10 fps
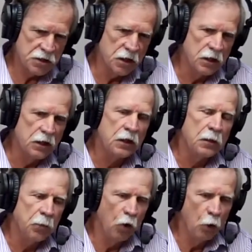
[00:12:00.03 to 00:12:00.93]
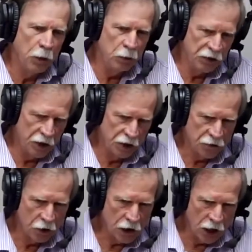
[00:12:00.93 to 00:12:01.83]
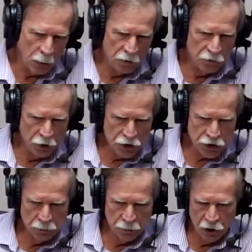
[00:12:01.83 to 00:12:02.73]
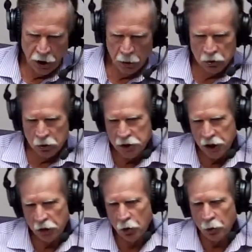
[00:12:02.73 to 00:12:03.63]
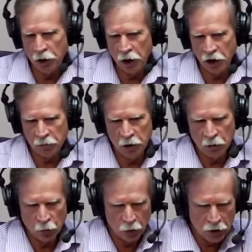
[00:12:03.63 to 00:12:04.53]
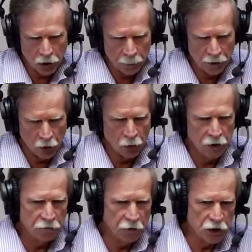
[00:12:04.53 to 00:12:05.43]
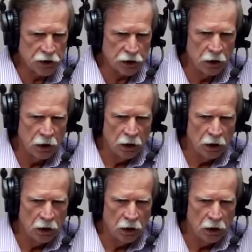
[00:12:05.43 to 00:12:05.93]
is to pull people together for a common vision, being able to go take what we have maybe in one company or one division